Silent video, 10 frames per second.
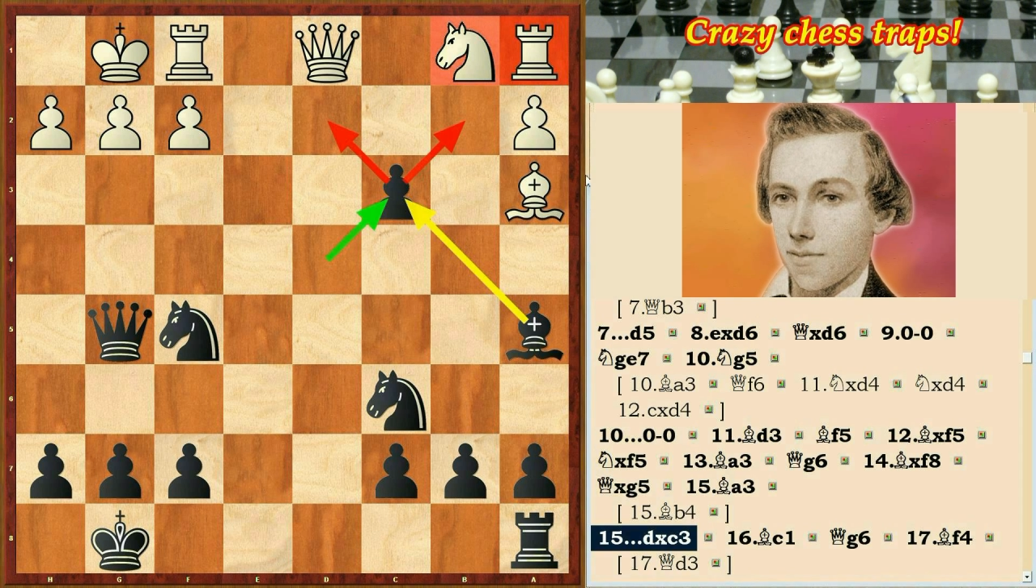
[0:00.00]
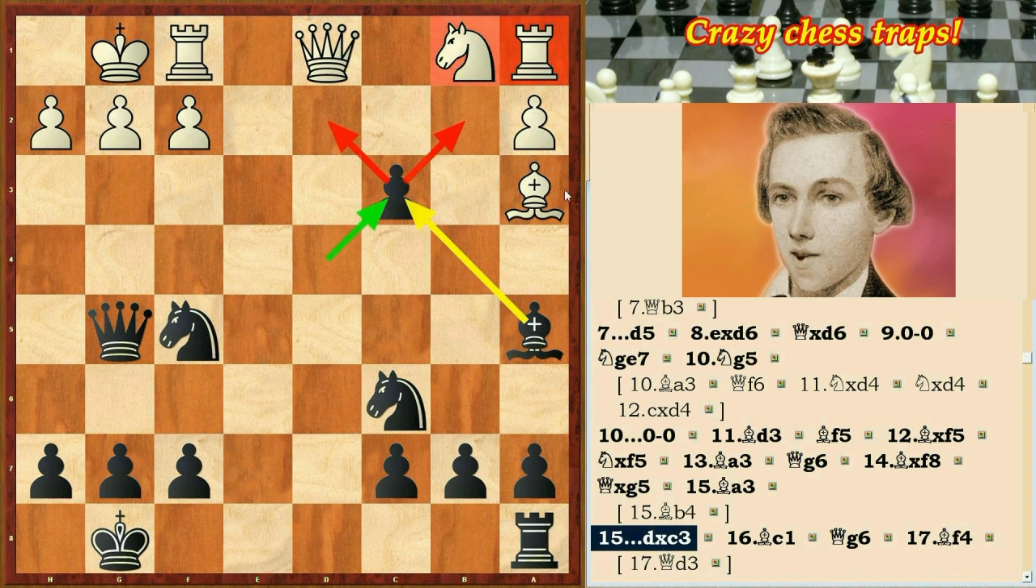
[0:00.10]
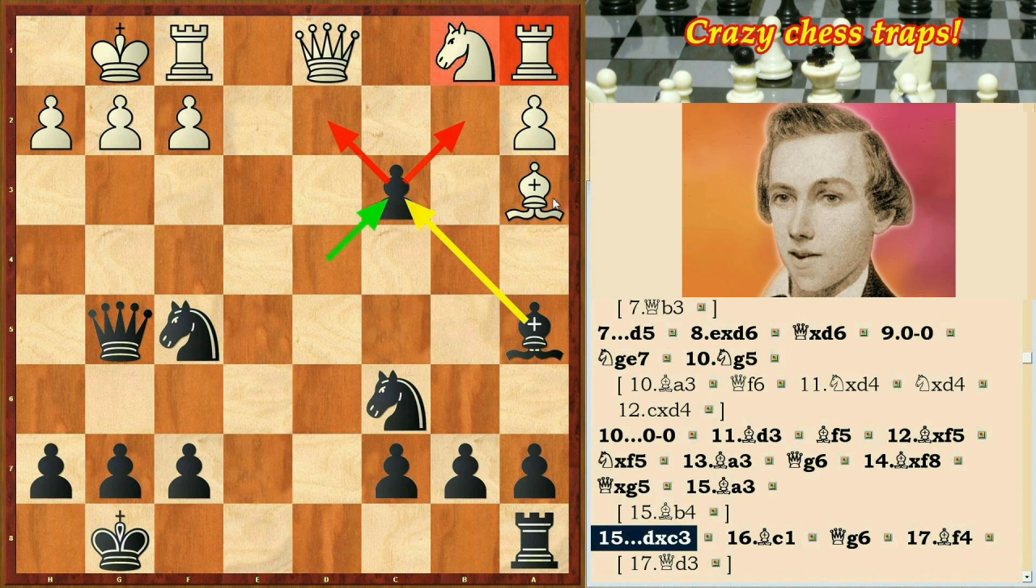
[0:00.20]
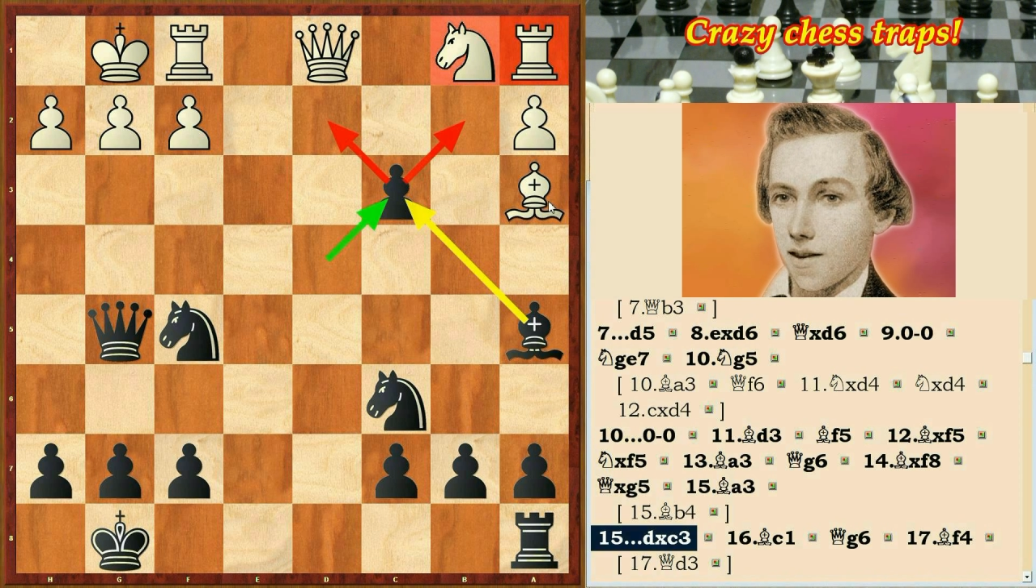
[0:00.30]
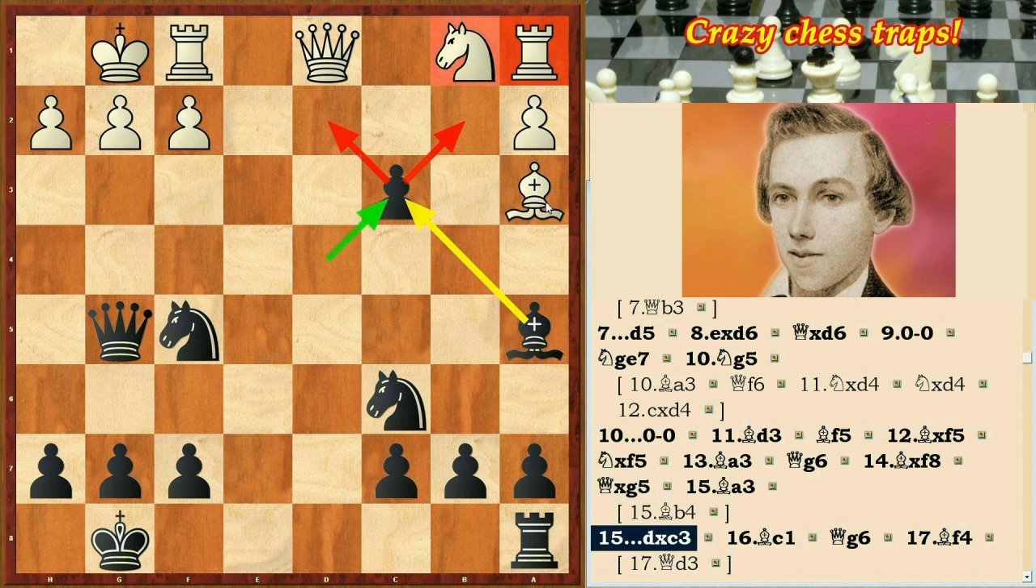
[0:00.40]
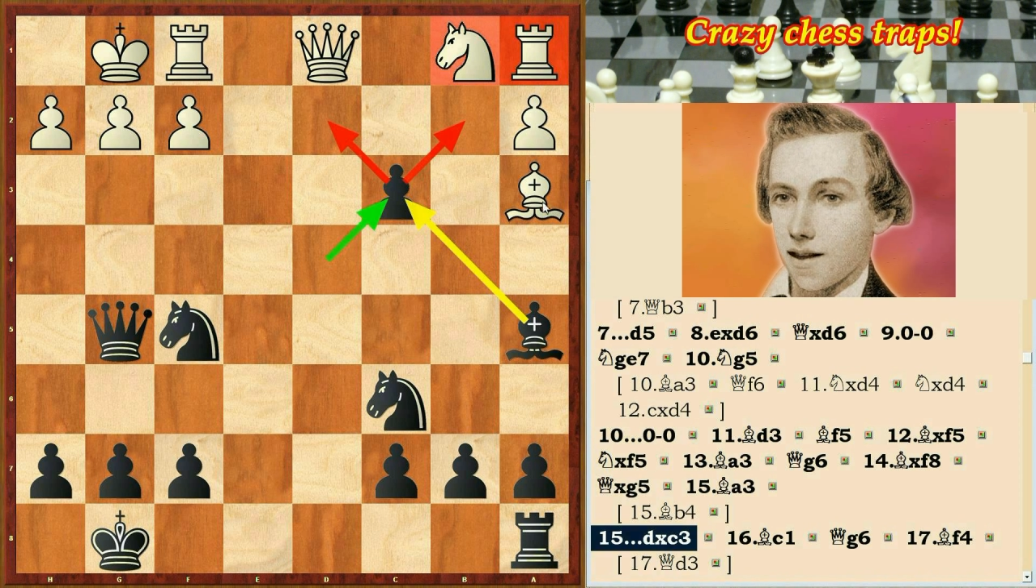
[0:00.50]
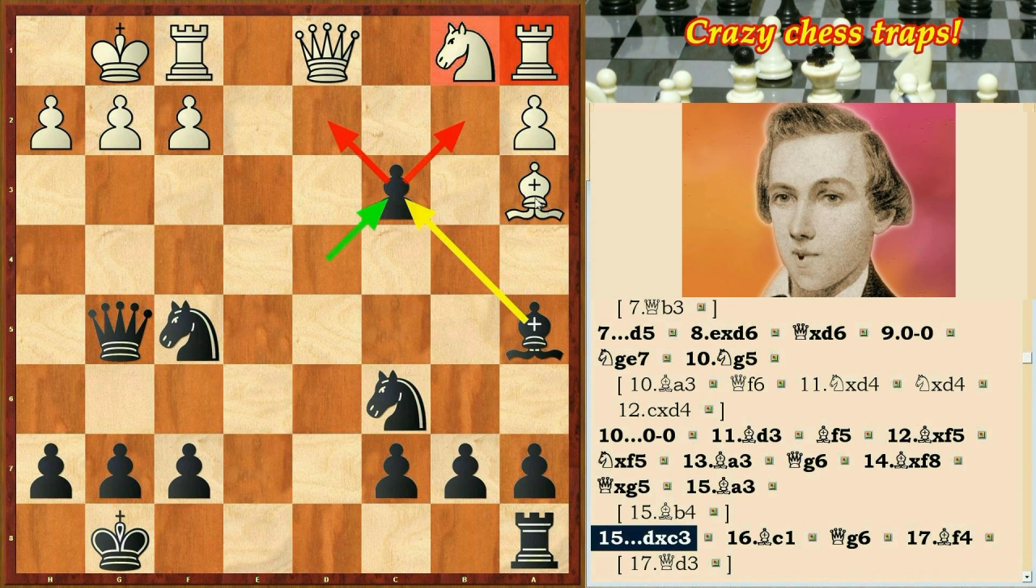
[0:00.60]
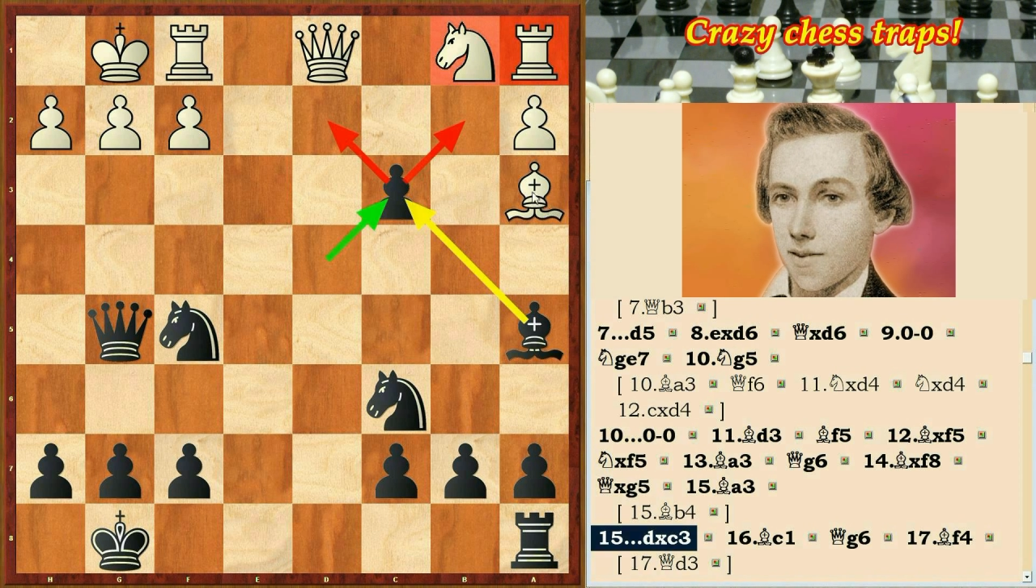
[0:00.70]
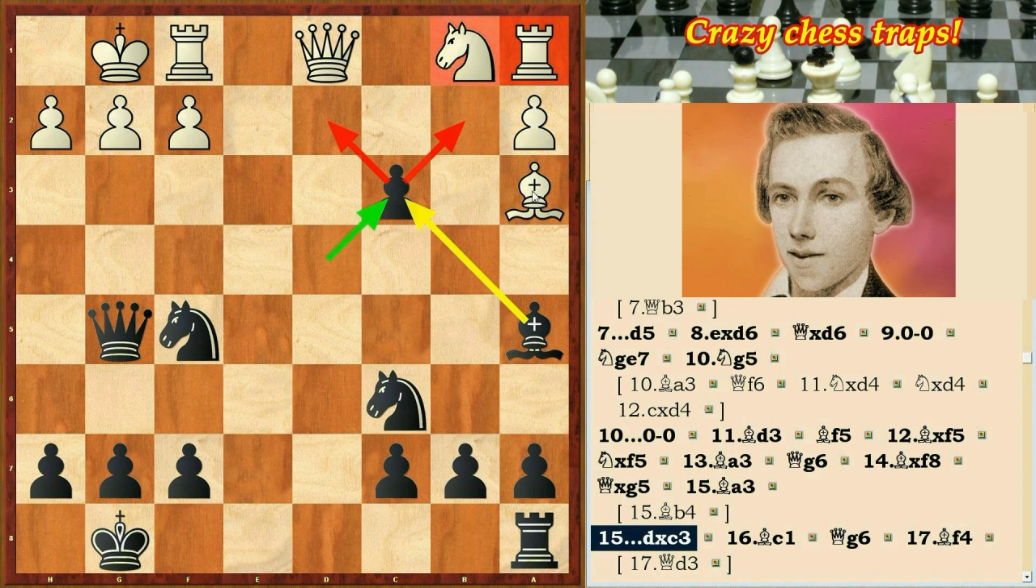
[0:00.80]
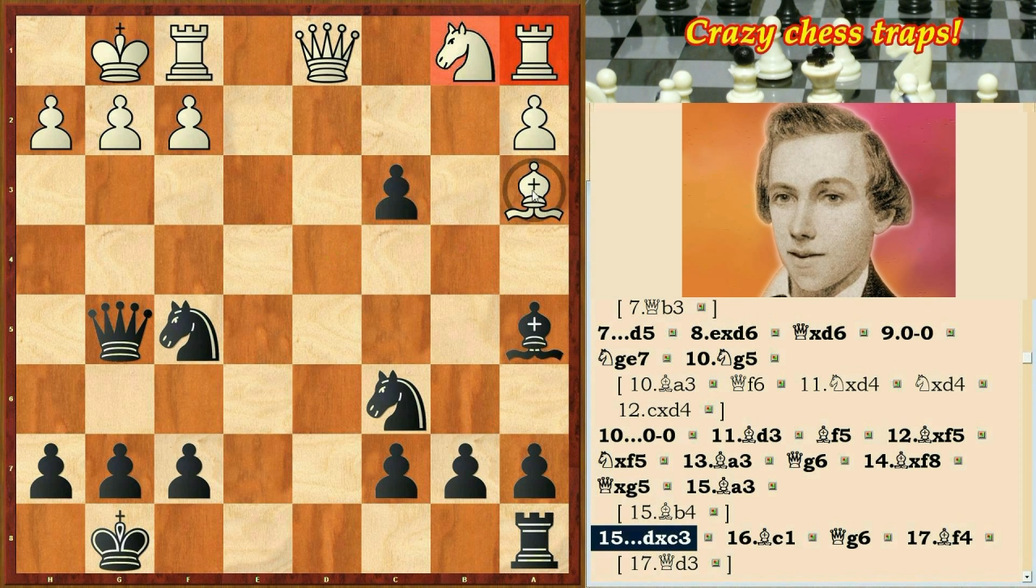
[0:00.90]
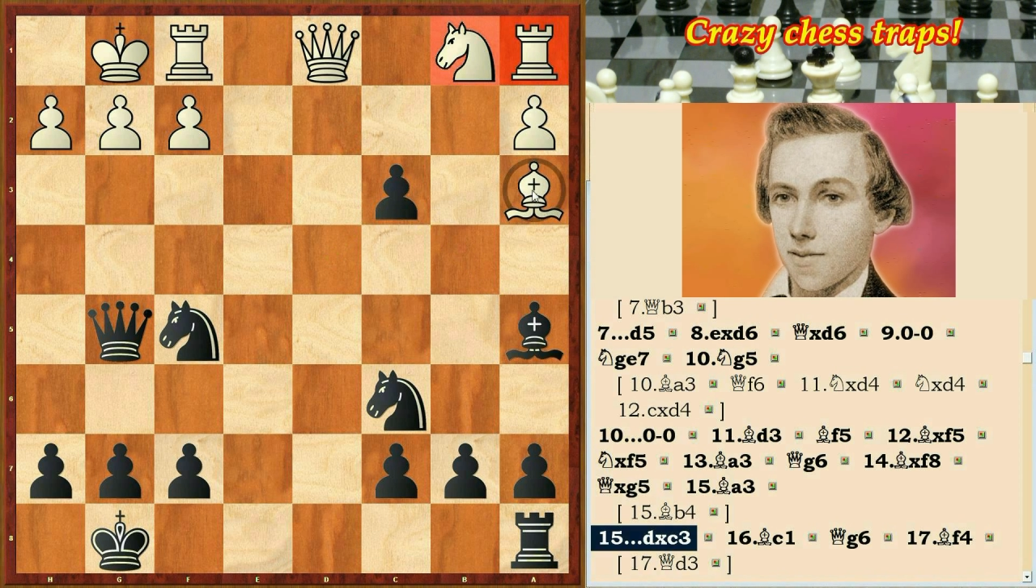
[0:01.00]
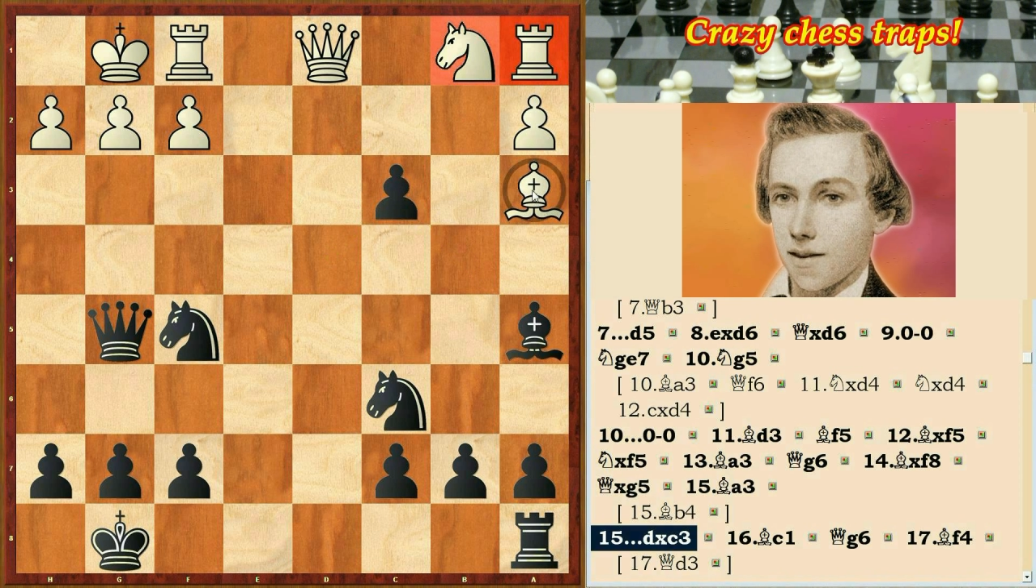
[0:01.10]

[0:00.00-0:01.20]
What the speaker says: White's pieces are